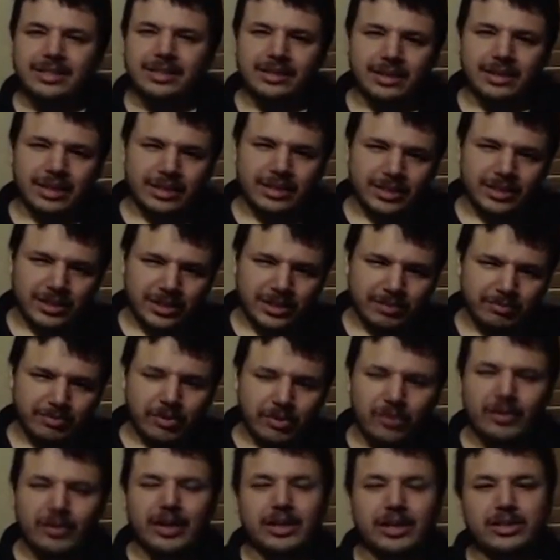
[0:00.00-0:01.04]
let's
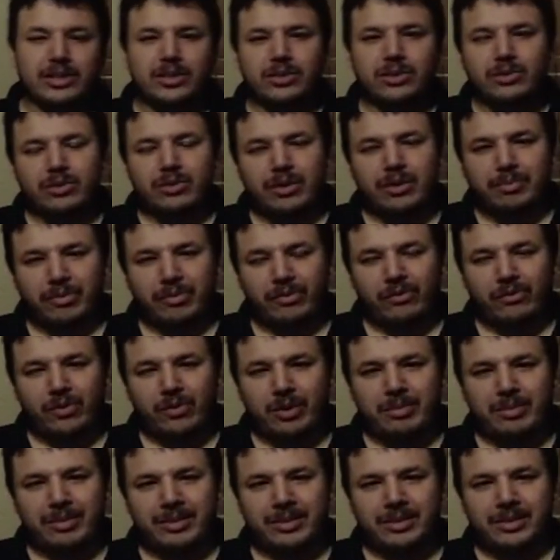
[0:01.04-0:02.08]
move on to the
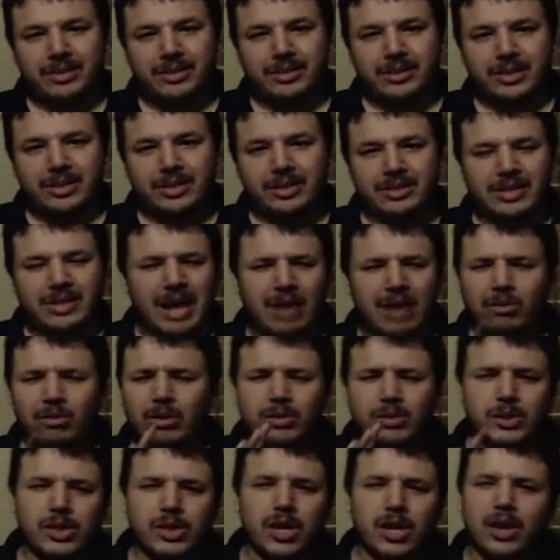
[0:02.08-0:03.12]
performances. I
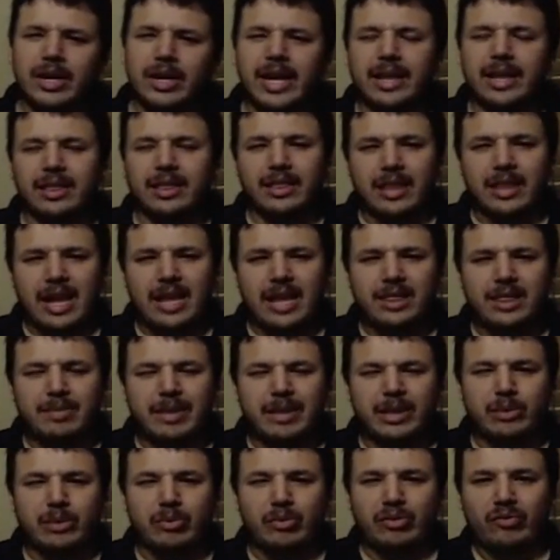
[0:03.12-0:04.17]
won't talk at length
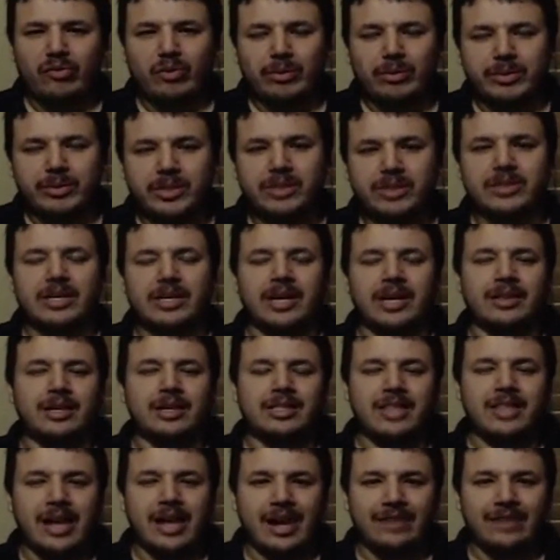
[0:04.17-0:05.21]
about the performances
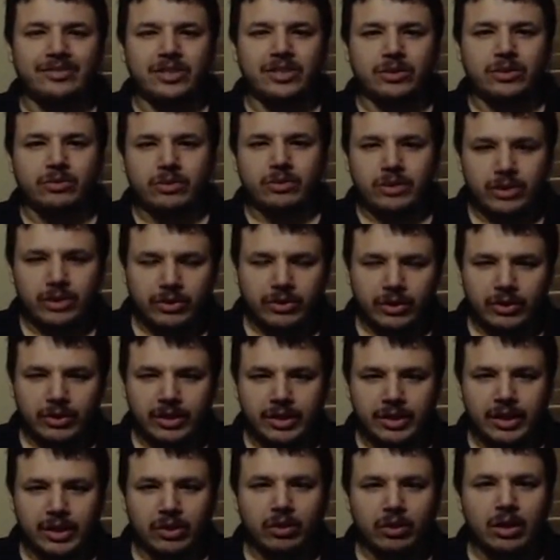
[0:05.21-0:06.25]
unless I have to. You know
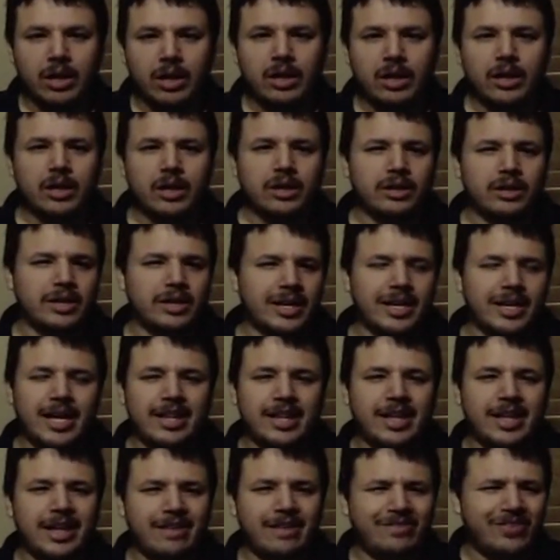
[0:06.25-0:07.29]
the deal.
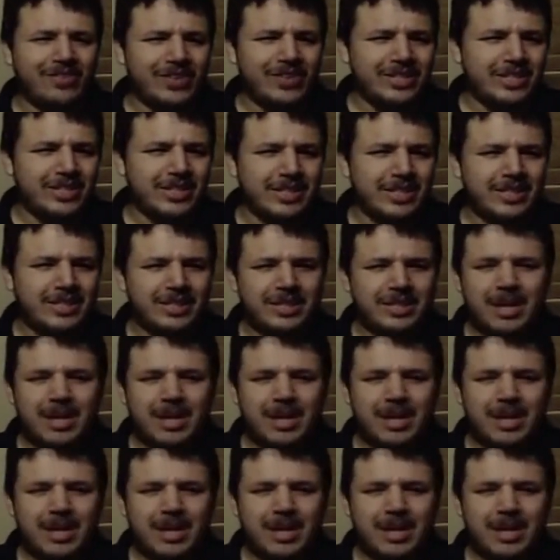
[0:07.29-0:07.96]
Connecticut, for instance, they